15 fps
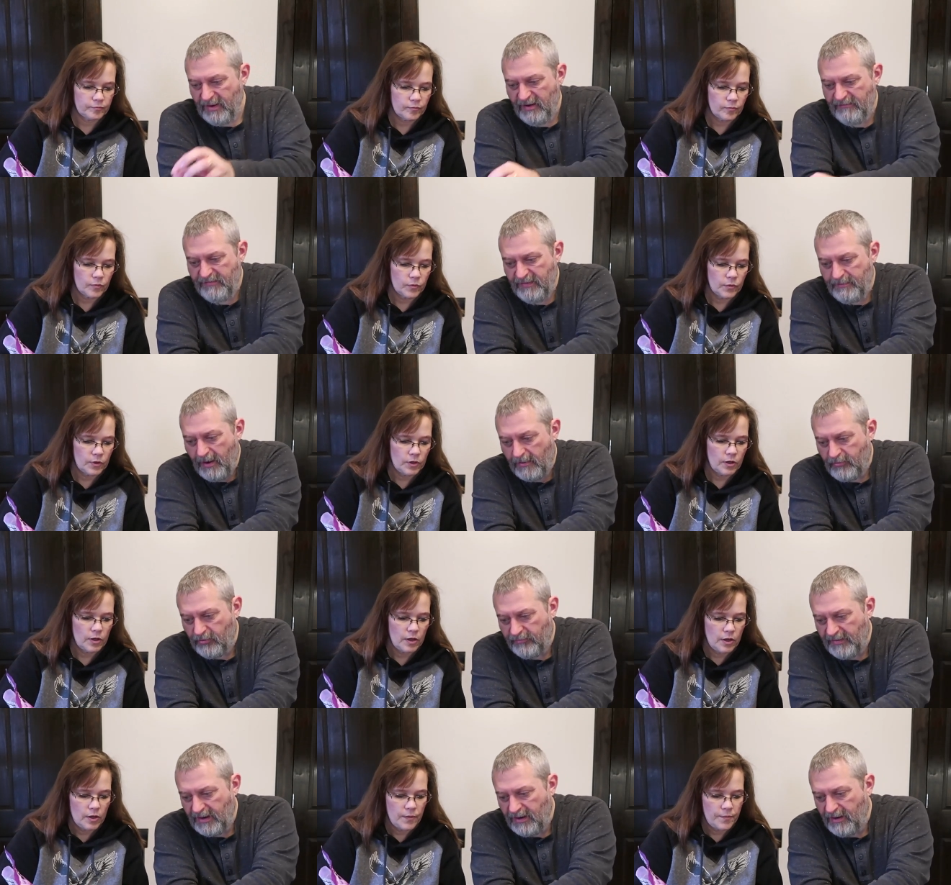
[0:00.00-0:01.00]
Speaker 1: puffy
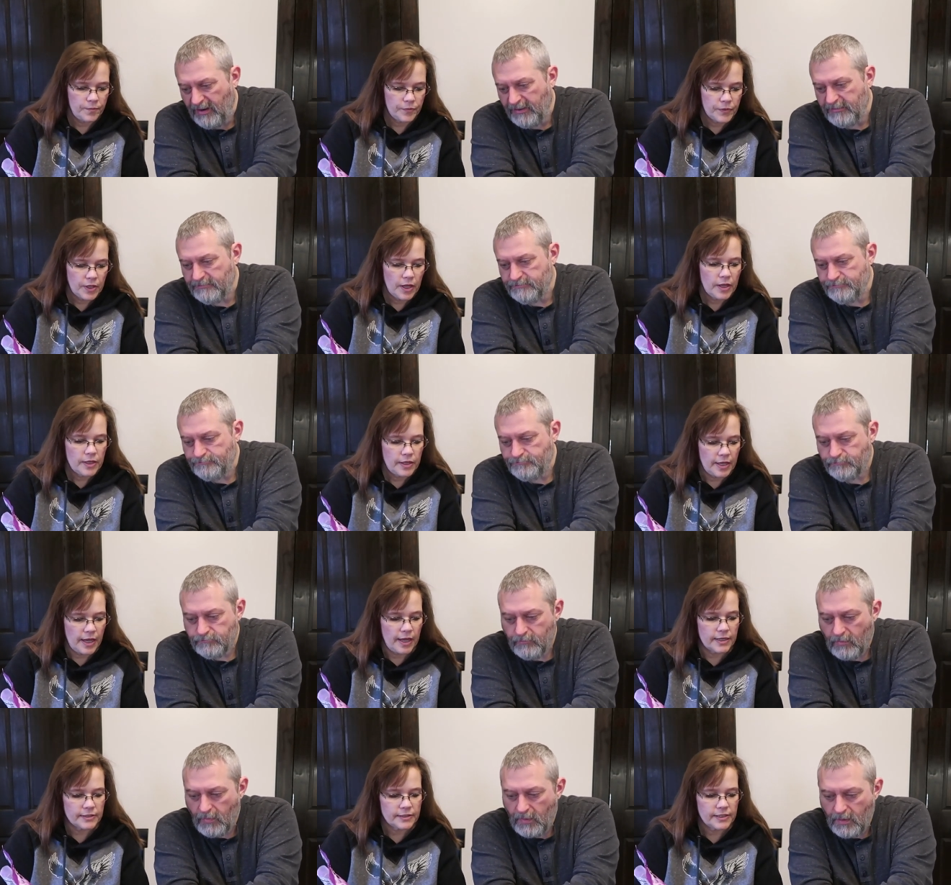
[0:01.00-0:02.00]
popcorn that I like.
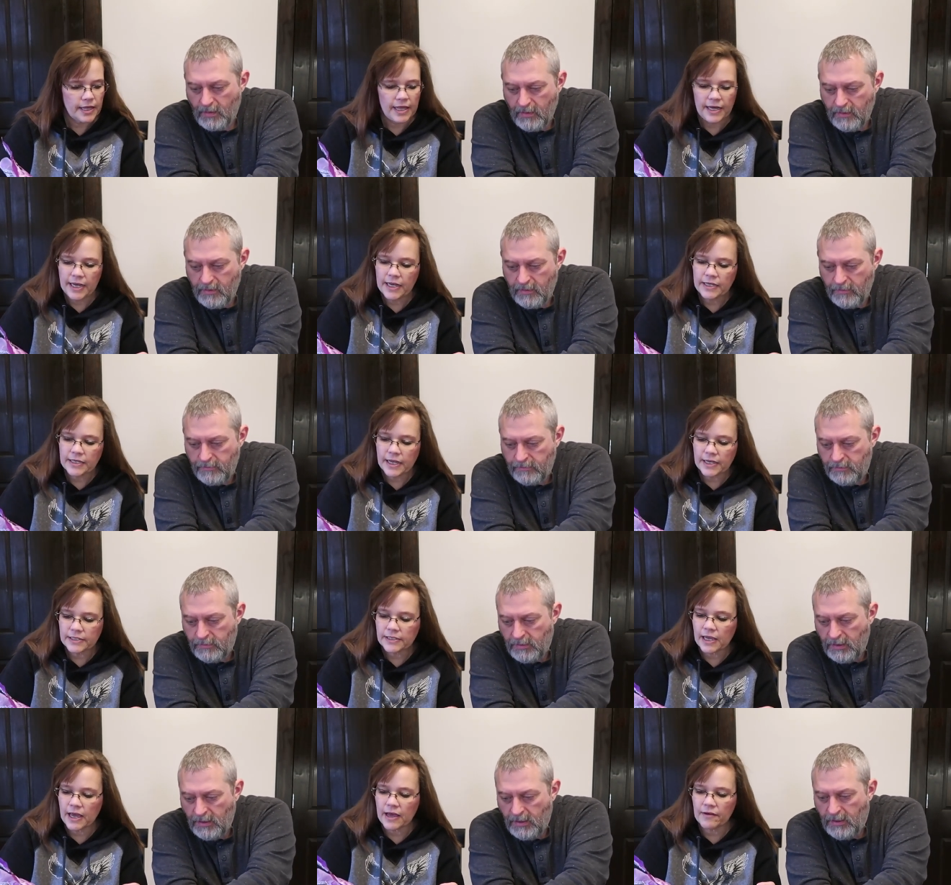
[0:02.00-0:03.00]
Speaker 2: Yes, and it
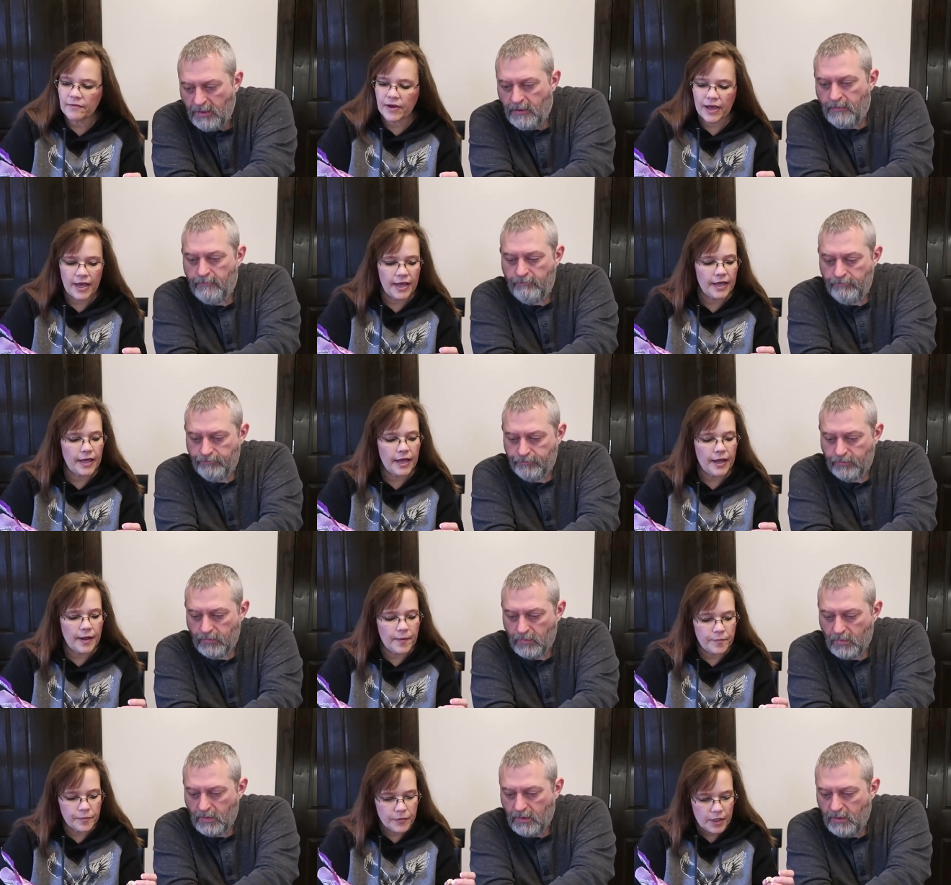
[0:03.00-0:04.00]
does have a.
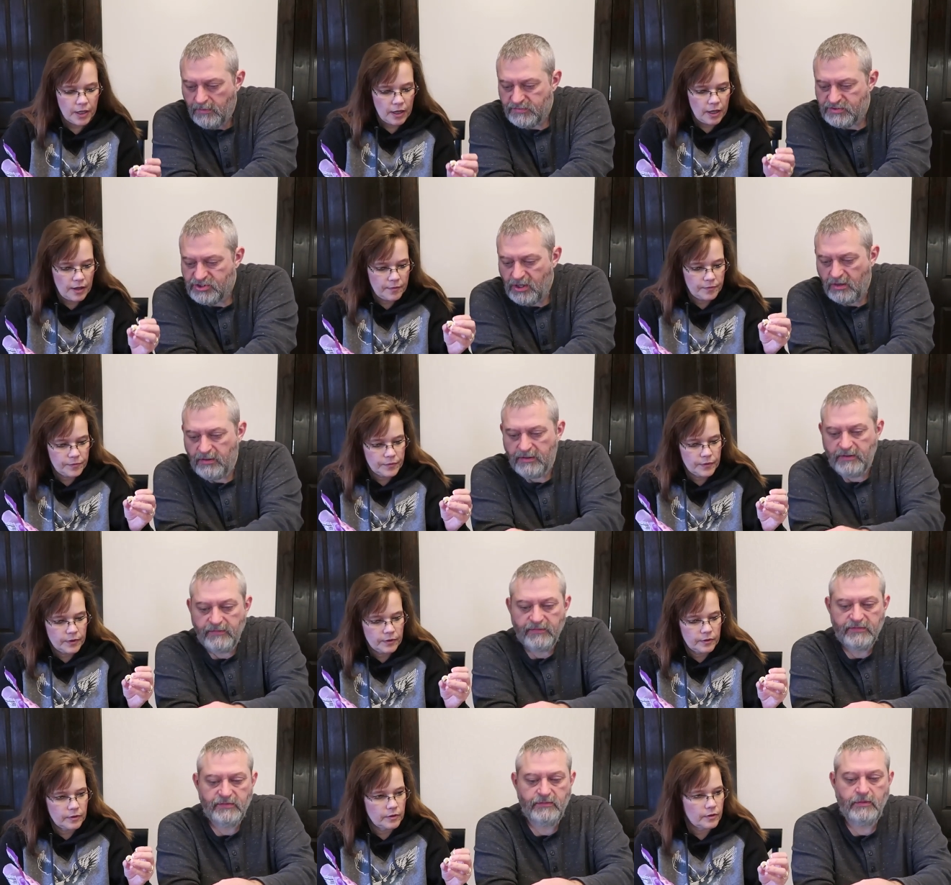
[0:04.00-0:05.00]
Um,
Speaker 1: no, it's chocolate on
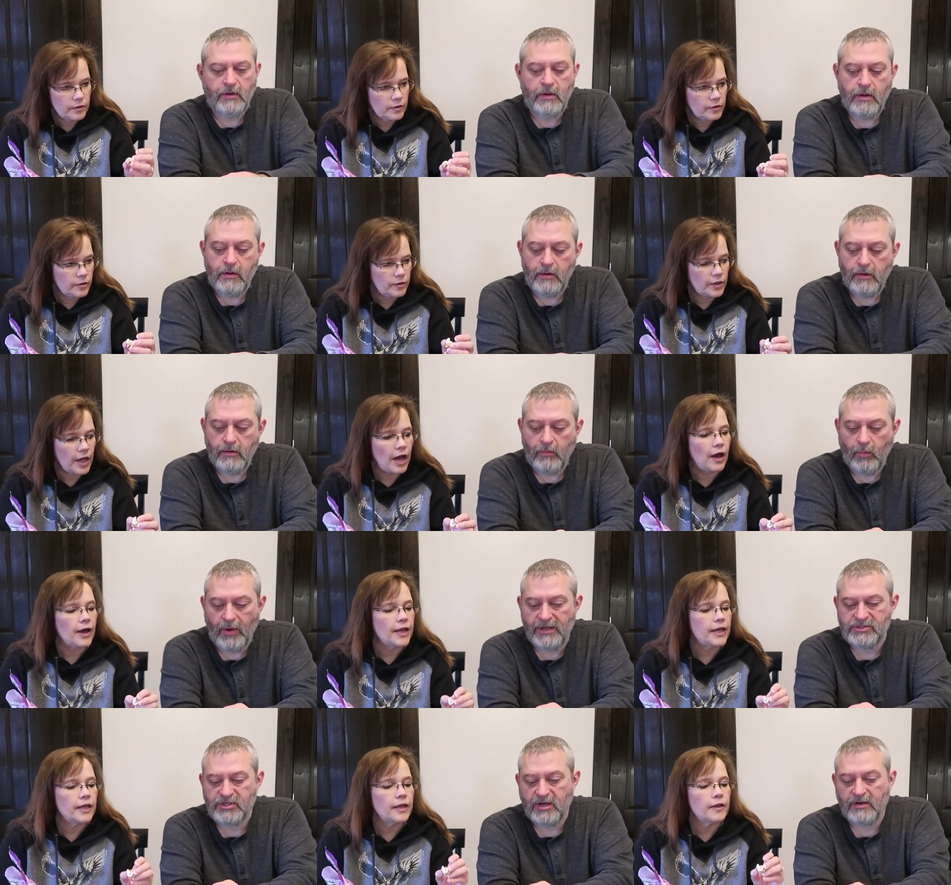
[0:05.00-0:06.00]
there too. Yeah.
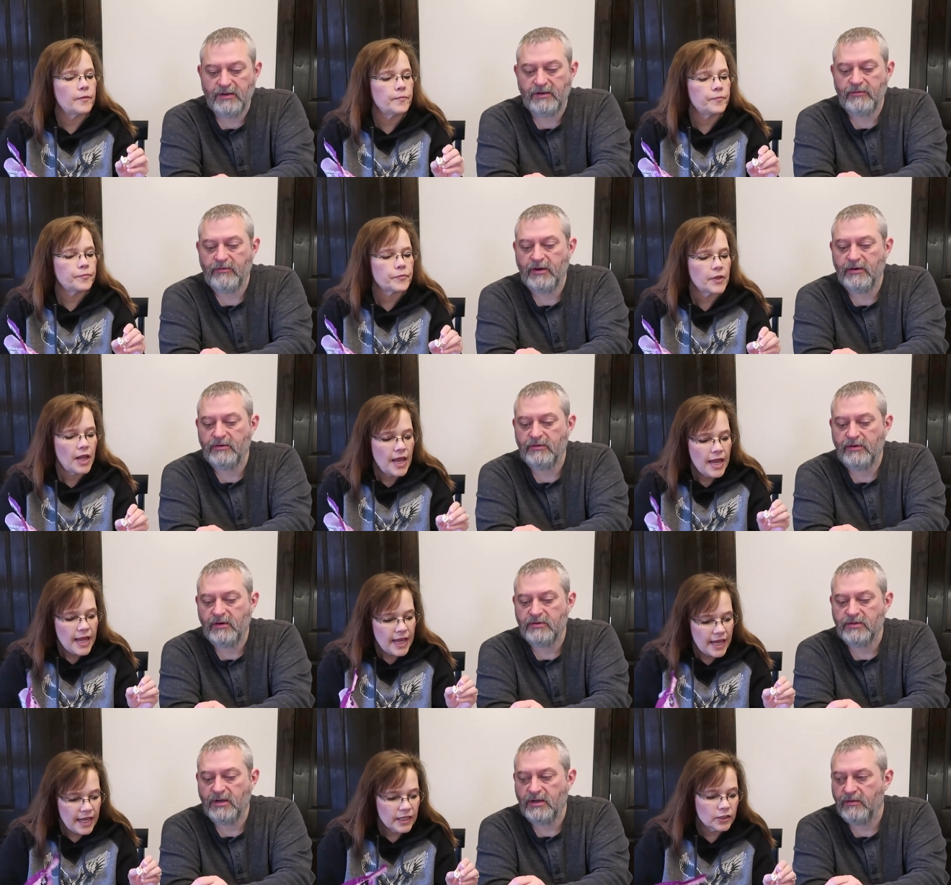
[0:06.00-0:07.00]
White chocolate and regular
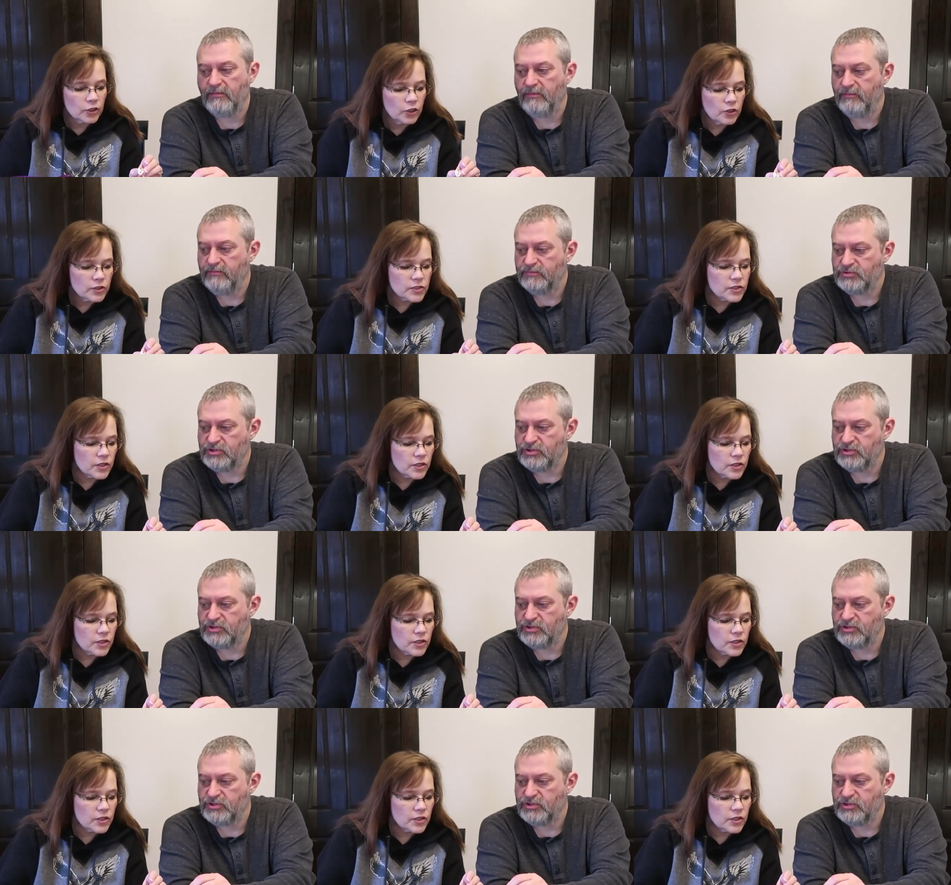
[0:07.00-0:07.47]
dark.
Speaker 2: It looks